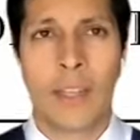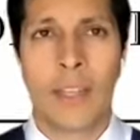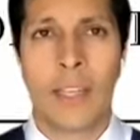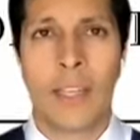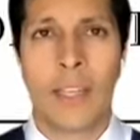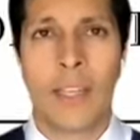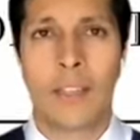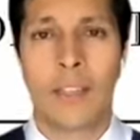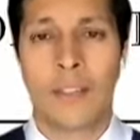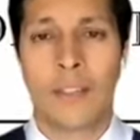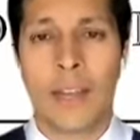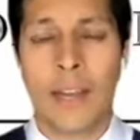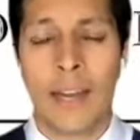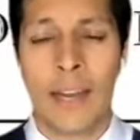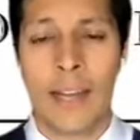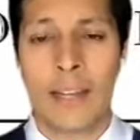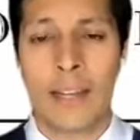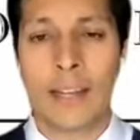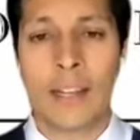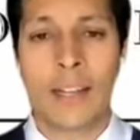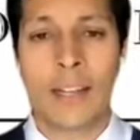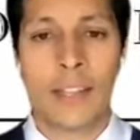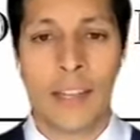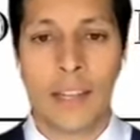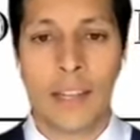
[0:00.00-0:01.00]
is
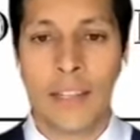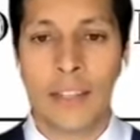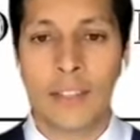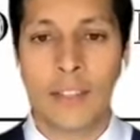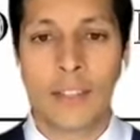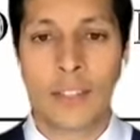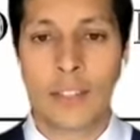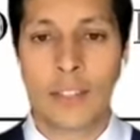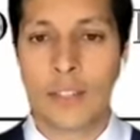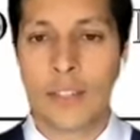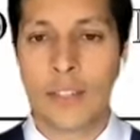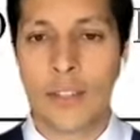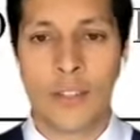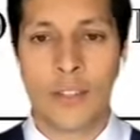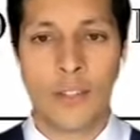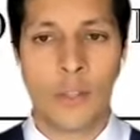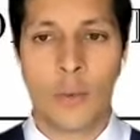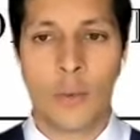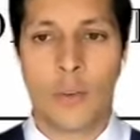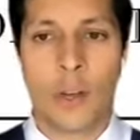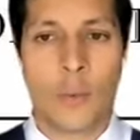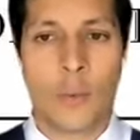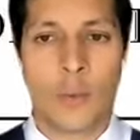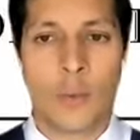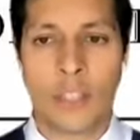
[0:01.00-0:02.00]
that clients
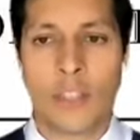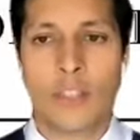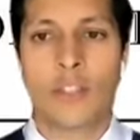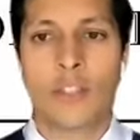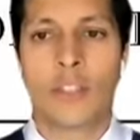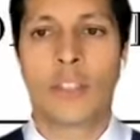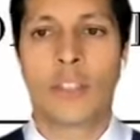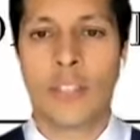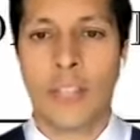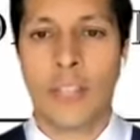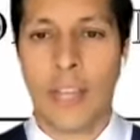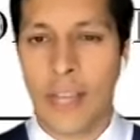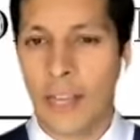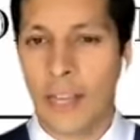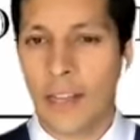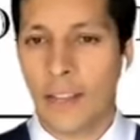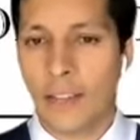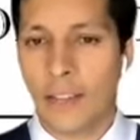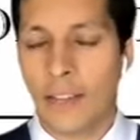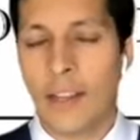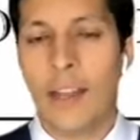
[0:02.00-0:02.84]
don't always understand.